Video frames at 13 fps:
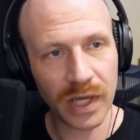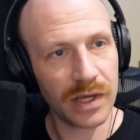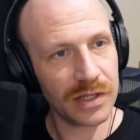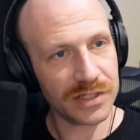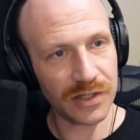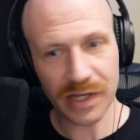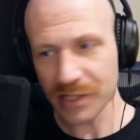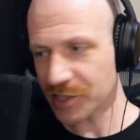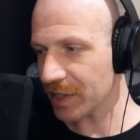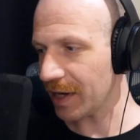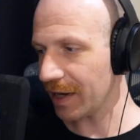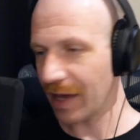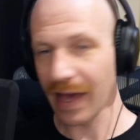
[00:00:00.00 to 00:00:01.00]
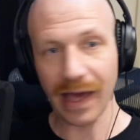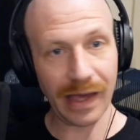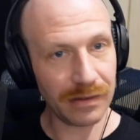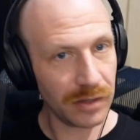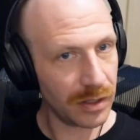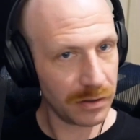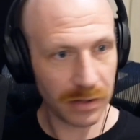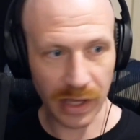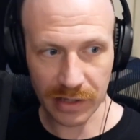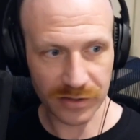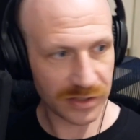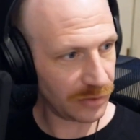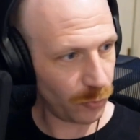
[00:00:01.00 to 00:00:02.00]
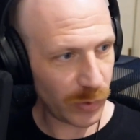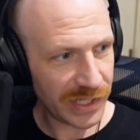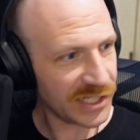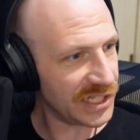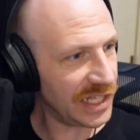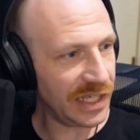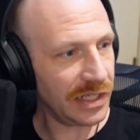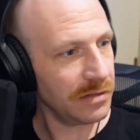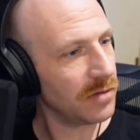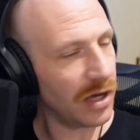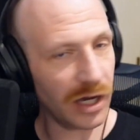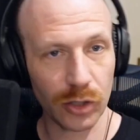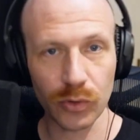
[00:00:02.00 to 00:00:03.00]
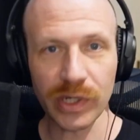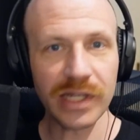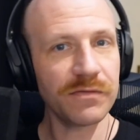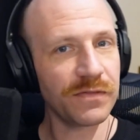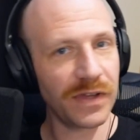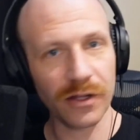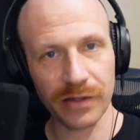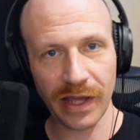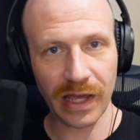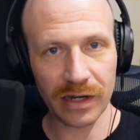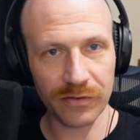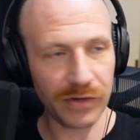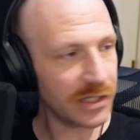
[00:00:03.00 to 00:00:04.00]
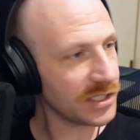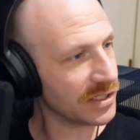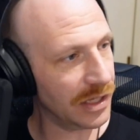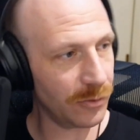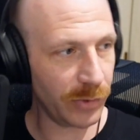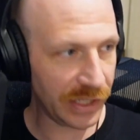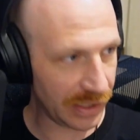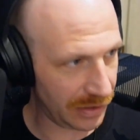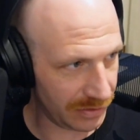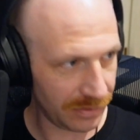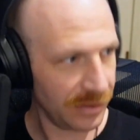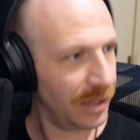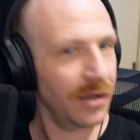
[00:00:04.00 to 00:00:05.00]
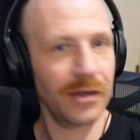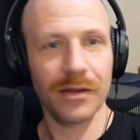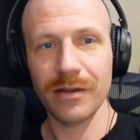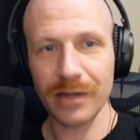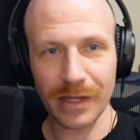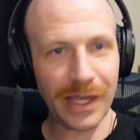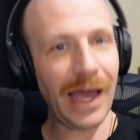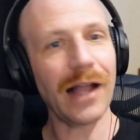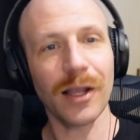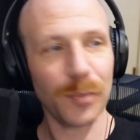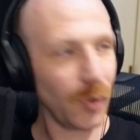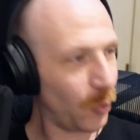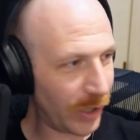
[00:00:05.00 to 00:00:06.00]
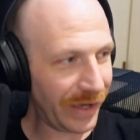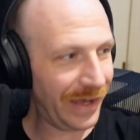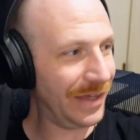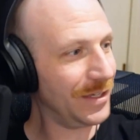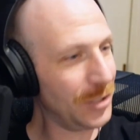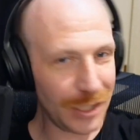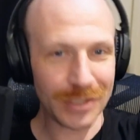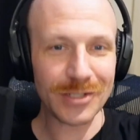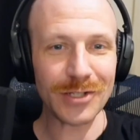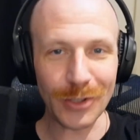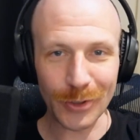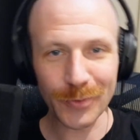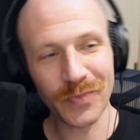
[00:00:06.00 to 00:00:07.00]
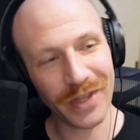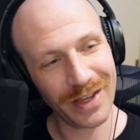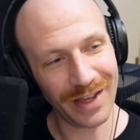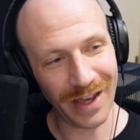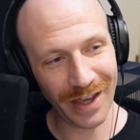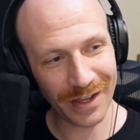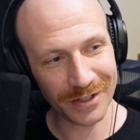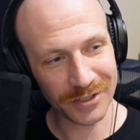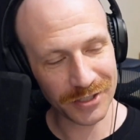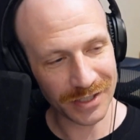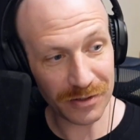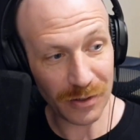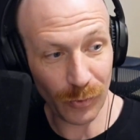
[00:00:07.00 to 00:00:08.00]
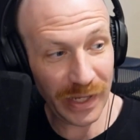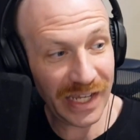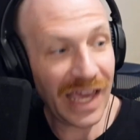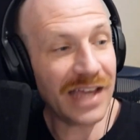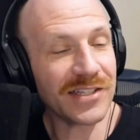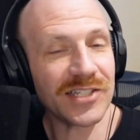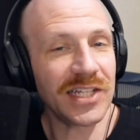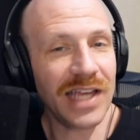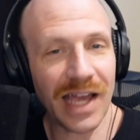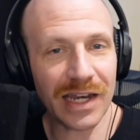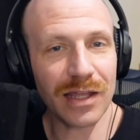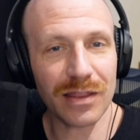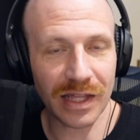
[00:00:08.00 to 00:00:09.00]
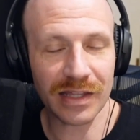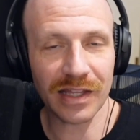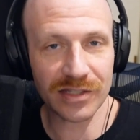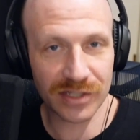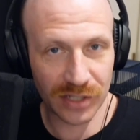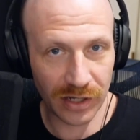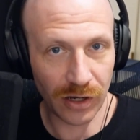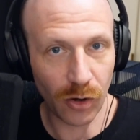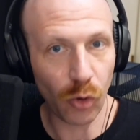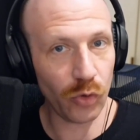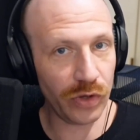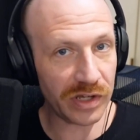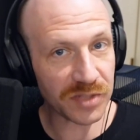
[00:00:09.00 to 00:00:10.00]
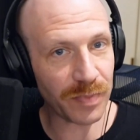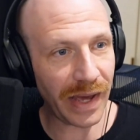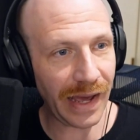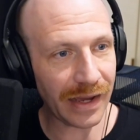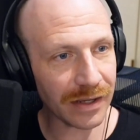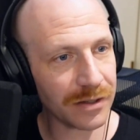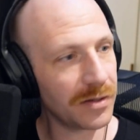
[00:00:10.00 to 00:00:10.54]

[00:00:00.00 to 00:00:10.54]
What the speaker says: So he's saying, hey, if we see a green field ahead of us that we can gallop away into, and we can't see anything that's going to hold us back.